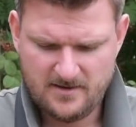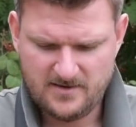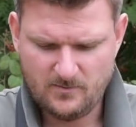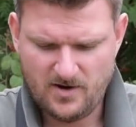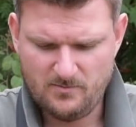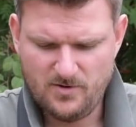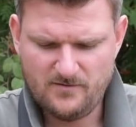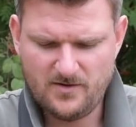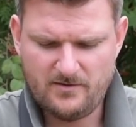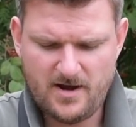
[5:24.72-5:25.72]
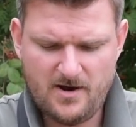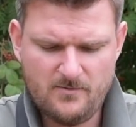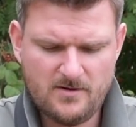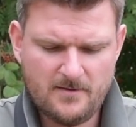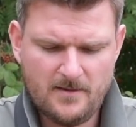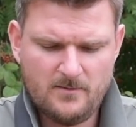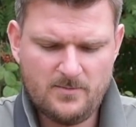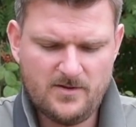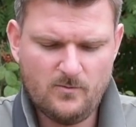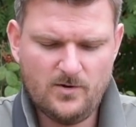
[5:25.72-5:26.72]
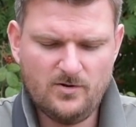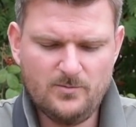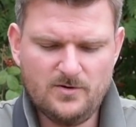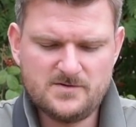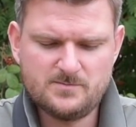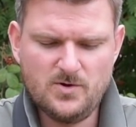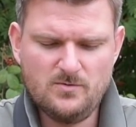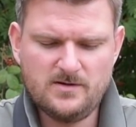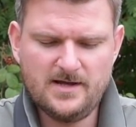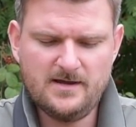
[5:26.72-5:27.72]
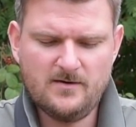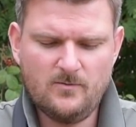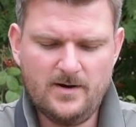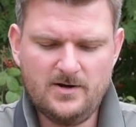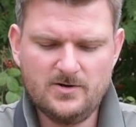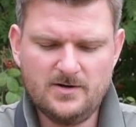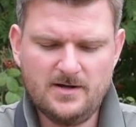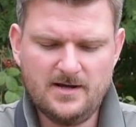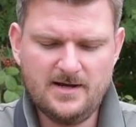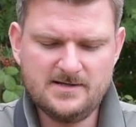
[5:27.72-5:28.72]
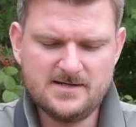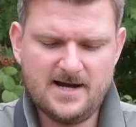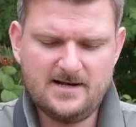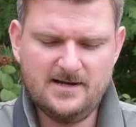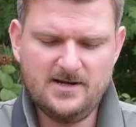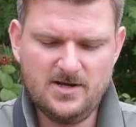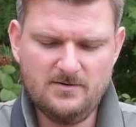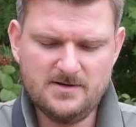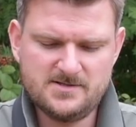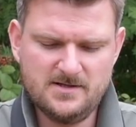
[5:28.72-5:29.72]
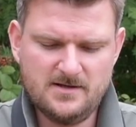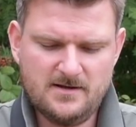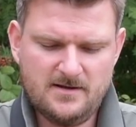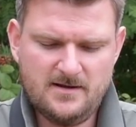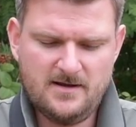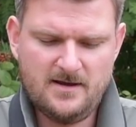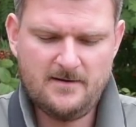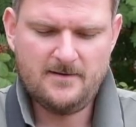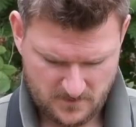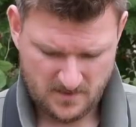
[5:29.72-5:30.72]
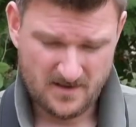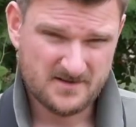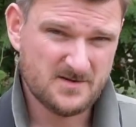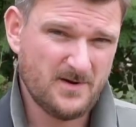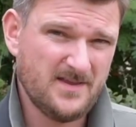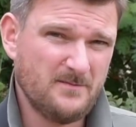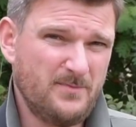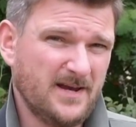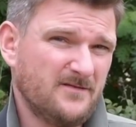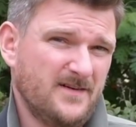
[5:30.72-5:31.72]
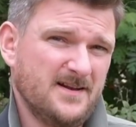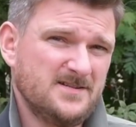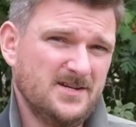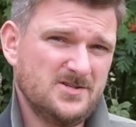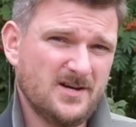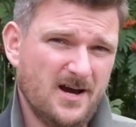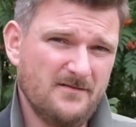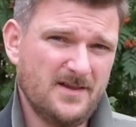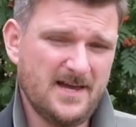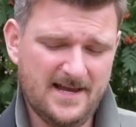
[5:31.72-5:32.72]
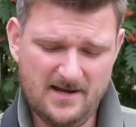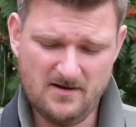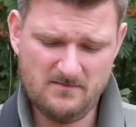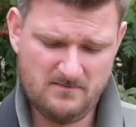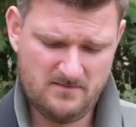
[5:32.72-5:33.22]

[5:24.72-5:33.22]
They won't move on their own, but they will move smoothly when done exactly in unison. To me, the big advantage over the Helion,